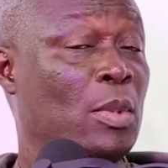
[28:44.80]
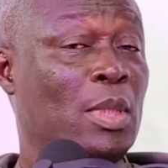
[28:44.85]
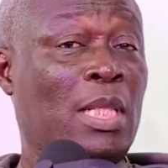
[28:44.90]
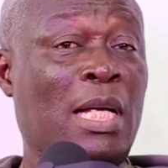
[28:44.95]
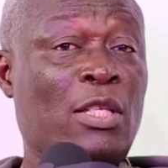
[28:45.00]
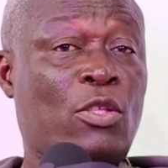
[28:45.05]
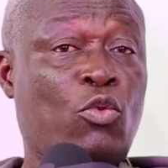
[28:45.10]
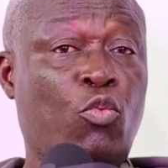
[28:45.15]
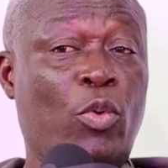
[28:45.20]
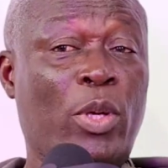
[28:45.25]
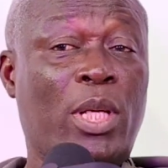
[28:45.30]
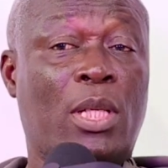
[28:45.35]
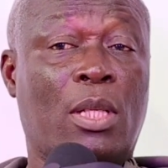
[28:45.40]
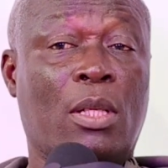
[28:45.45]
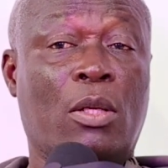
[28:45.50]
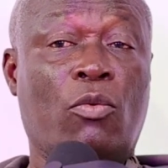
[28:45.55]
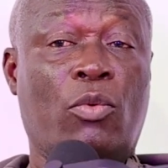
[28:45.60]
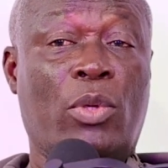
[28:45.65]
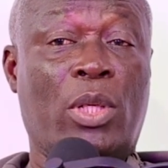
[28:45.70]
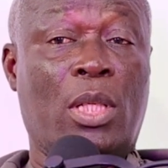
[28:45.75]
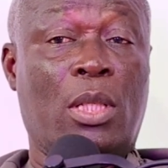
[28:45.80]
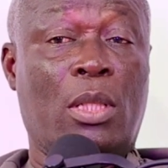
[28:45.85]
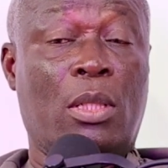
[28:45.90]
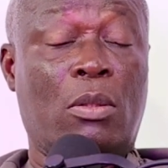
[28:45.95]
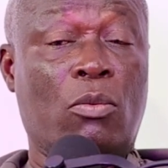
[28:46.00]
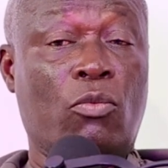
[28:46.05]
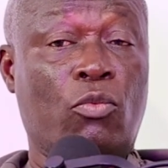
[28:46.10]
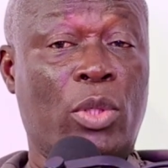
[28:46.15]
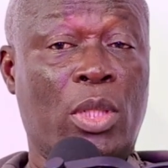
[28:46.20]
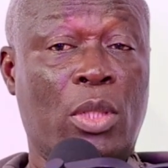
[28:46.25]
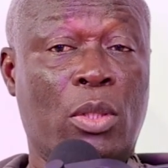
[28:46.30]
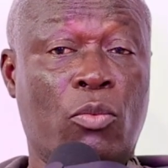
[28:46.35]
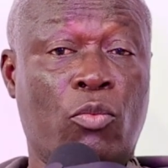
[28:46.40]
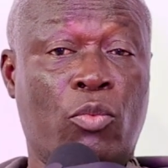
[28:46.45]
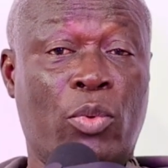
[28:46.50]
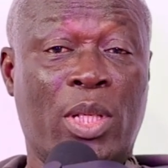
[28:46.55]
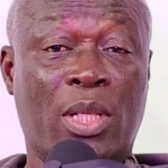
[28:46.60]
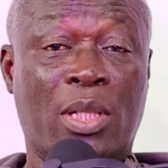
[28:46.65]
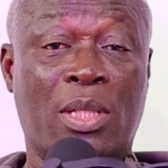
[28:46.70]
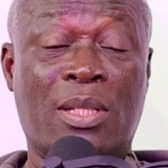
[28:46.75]
That week we
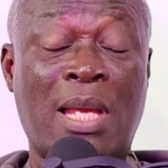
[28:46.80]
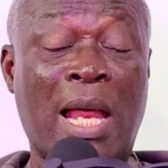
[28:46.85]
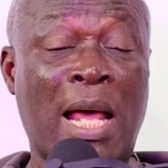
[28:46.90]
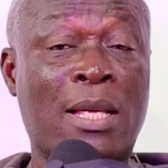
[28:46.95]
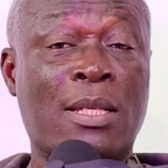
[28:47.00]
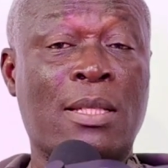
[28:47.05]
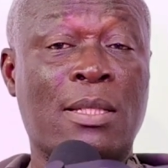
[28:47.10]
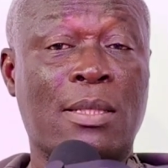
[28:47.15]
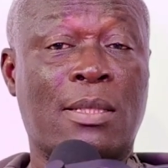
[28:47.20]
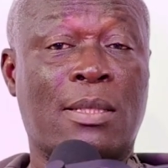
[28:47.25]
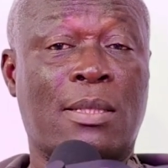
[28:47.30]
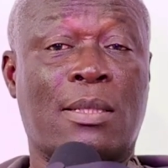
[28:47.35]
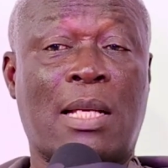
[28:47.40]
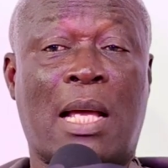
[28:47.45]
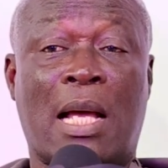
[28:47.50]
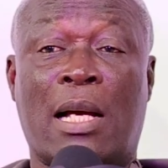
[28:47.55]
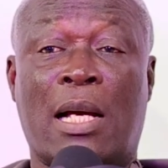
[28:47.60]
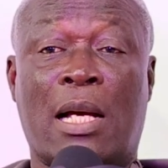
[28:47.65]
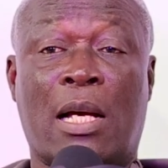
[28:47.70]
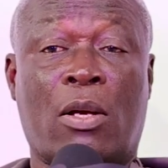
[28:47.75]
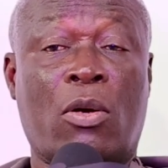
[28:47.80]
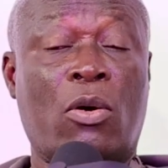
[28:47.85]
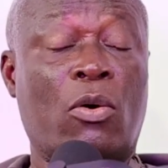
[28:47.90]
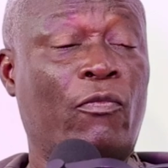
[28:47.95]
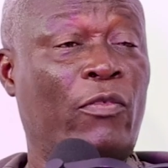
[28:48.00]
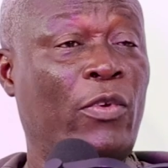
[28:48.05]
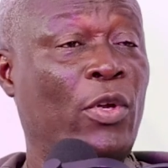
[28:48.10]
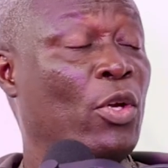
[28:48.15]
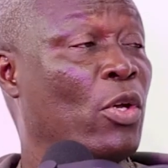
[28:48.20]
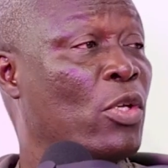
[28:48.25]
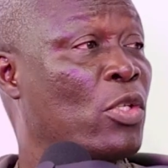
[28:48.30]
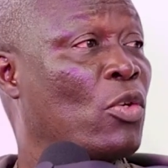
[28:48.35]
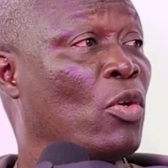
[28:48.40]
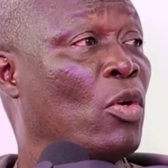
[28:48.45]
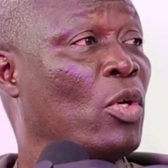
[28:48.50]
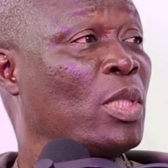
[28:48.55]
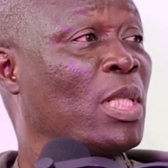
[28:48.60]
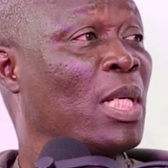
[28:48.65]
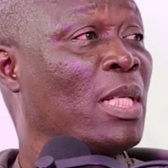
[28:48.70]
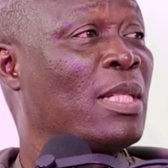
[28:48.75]
dance various
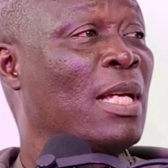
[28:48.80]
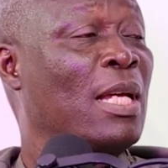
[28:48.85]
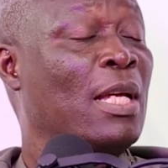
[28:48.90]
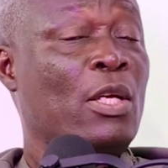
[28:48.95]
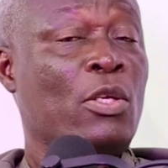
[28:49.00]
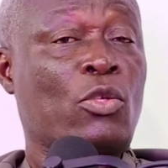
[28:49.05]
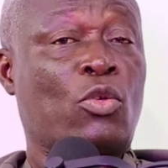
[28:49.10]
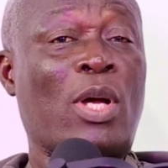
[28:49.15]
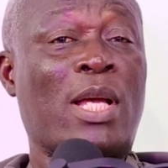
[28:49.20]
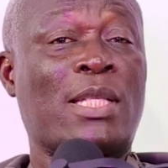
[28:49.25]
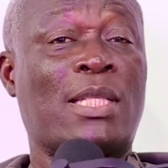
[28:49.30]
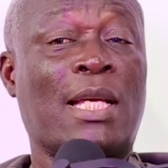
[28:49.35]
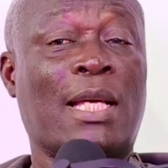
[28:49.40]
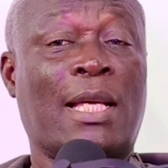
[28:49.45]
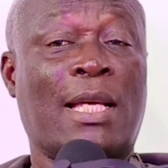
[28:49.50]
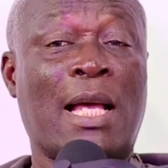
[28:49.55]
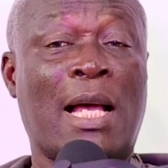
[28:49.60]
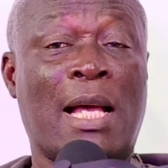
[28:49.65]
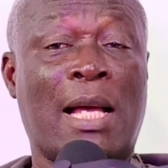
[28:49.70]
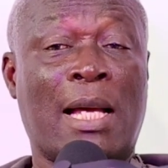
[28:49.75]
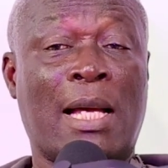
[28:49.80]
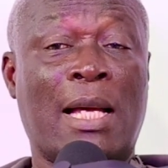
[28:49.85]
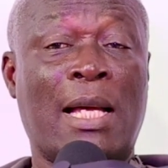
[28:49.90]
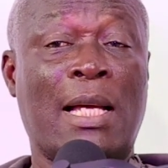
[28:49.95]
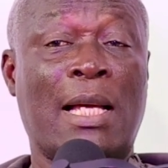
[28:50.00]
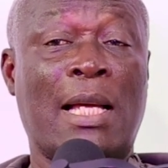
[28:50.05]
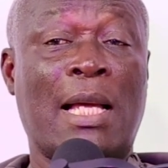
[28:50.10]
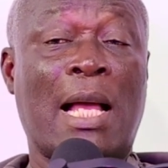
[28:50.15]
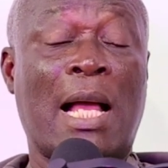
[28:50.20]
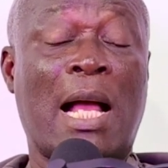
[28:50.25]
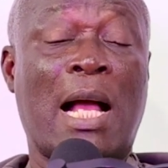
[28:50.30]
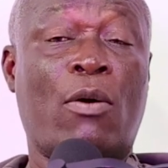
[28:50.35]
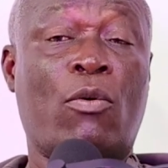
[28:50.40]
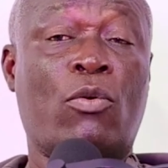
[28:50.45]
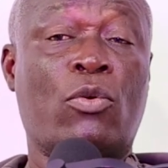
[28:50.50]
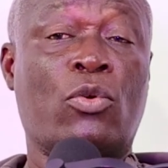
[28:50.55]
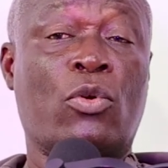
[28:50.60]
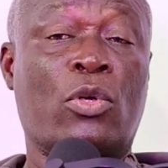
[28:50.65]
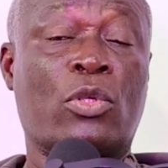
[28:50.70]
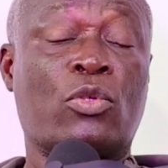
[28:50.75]
cultures. So as a Ga, I
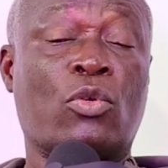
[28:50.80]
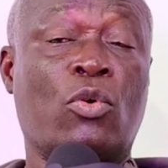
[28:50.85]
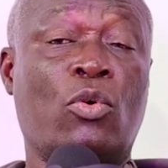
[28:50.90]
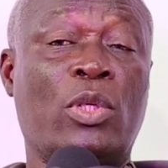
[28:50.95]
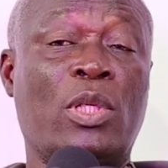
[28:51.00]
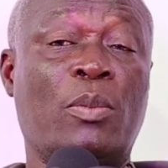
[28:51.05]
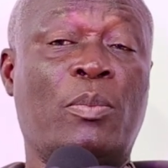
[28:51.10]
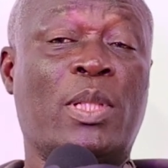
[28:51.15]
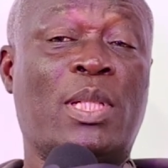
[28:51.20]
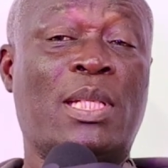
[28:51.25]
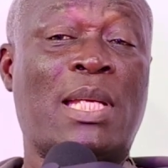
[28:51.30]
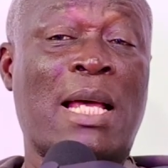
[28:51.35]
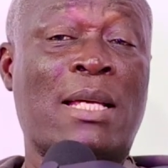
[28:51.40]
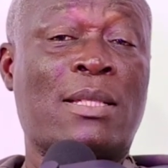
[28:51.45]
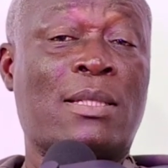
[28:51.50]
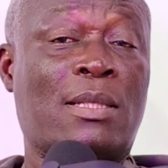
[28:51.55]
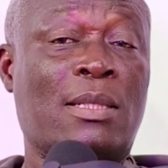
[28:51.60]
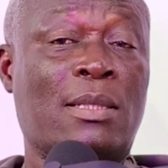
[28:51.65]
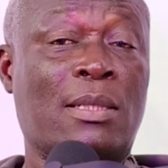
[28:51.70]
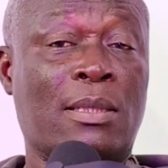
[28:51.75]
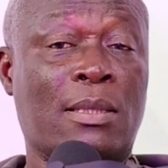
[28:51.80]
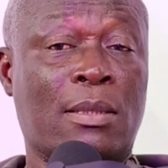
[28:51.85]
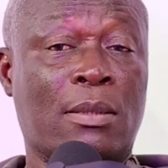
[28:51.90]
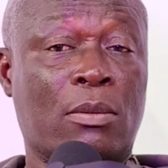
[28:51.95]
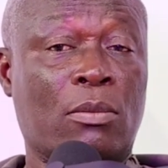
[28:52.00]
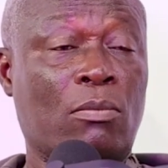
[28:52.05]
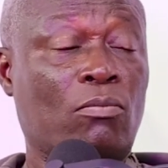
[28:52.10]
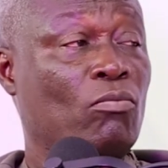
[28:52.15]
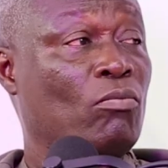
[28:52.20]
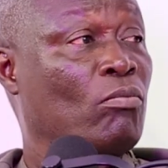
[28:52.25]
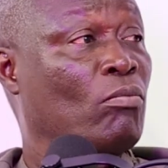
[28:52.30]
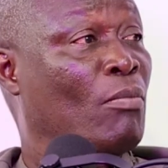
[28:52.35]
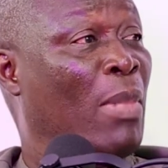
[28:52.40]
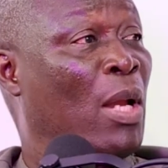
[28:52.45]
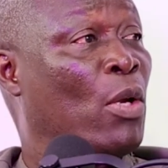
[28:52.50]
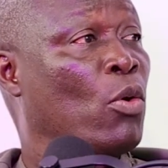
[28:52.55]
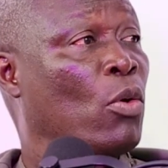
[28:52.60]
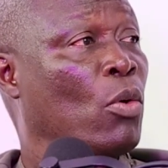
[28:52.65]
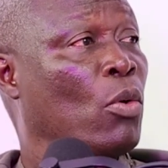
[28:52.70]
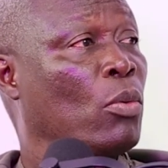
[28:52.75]
will not only be dancing
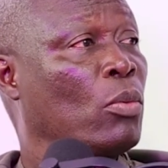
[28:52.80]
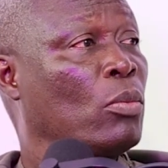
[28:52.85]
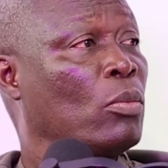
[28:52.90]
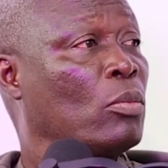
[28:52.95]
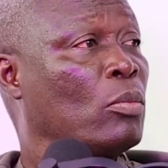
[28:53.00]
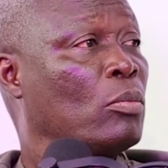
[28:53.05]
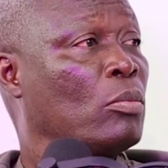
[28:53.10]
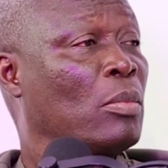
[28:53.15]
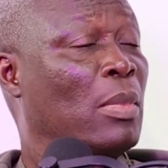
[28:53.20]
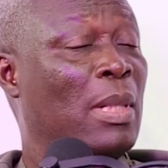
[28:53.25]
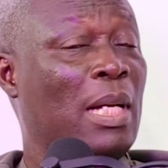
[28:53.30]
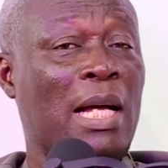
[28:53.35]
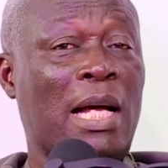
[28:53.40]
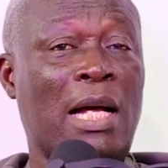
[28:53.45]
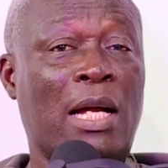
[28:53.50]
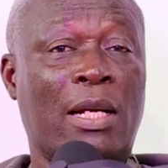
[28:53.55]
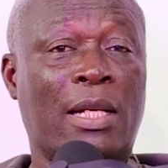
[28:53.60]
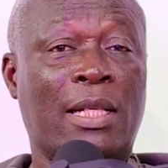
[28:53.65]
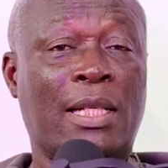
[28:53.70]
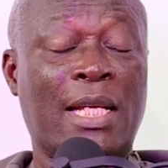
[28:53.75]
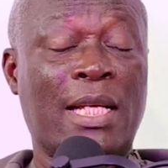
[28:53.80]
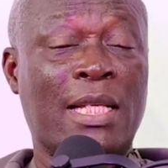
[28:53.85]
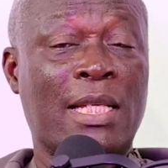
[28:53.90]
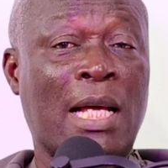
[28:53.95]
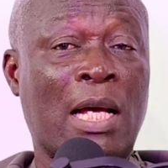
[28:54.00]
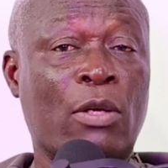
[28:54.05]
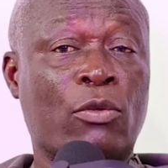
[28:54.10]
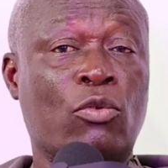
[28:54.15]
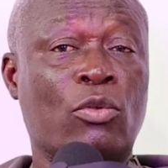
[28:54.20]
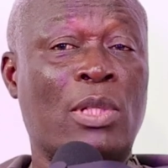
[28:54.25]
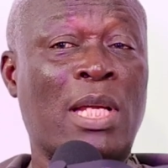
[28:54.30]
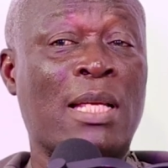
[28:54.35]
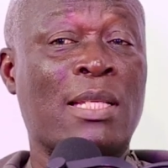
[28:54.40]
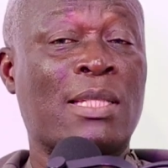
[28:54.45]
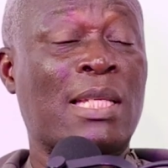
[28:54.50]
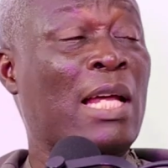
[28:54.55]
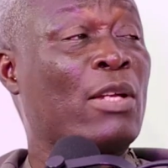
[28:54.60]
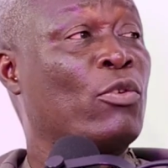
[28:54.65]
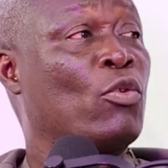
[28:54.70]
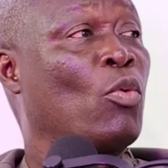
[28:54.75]
Balogo, I'll learn how to
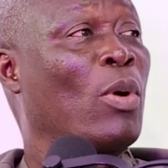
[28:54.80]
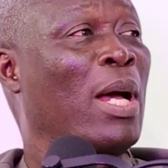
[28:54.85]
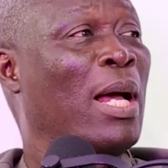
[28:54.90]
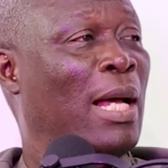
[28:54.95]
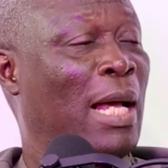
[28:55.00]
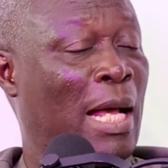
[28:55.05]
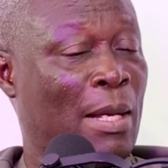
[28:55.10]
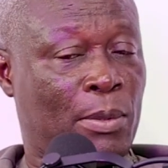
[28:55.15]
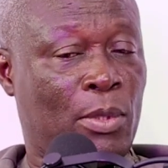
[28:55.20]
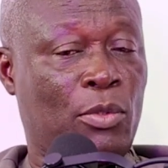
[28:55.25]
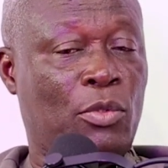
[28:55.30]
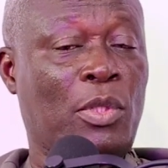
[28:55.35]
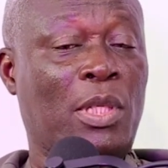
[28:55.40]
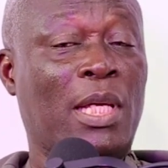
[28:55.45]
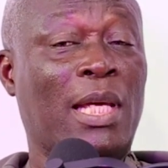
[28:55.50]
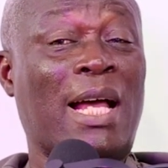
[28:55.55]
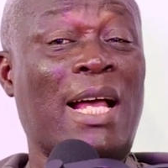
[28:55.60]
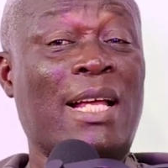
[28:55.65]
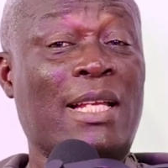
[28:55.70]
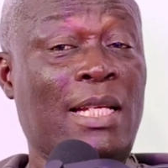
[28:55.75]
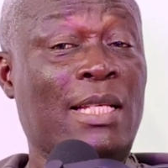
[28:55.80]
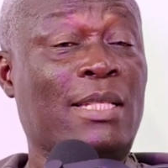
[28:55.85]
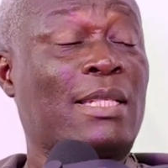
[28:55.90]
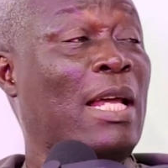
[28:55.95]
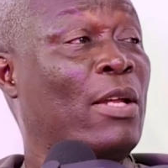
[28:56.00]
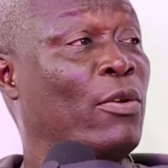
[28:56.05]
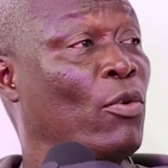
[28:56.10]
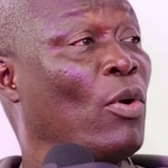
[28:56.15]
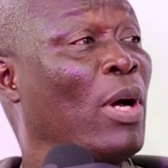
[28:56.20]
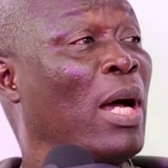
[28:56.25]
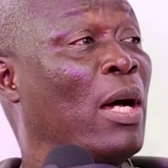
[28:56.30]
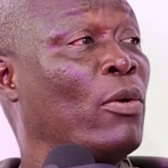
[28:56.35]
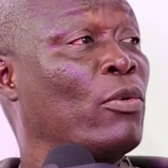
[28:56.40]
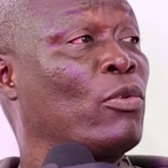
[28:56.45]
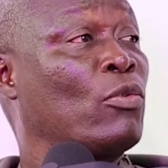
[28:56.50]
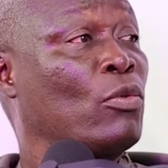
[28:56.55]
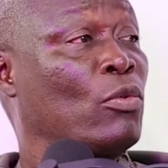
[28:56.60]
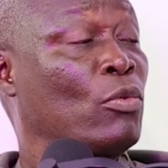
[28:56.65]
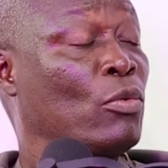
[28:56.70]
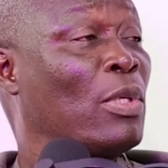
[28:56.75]
dance Adowa. Up to today, at least I know how
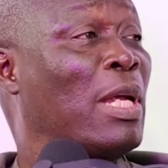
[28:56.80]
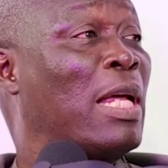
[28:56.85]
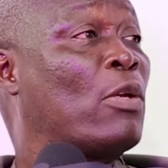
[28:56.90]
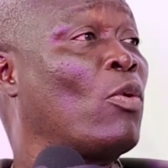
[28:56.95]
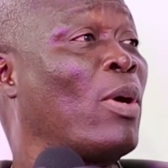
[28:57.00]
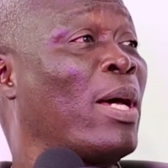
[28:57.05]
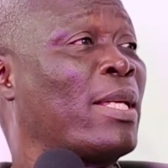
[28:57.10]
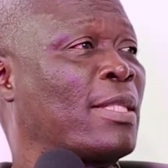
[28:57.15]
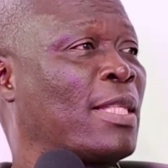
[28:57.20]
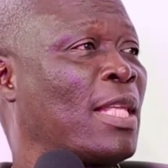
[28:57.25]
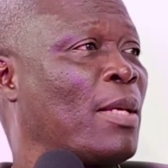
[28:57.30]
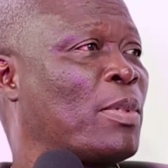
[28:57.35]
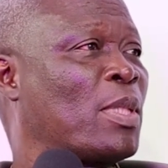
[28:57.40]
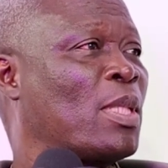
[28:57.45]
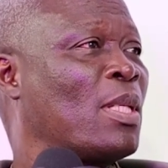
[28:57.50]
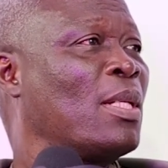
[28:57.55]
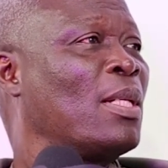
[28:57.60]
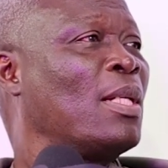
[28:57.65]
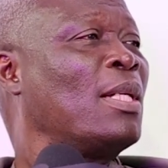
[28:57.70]
to do the Adowa steps.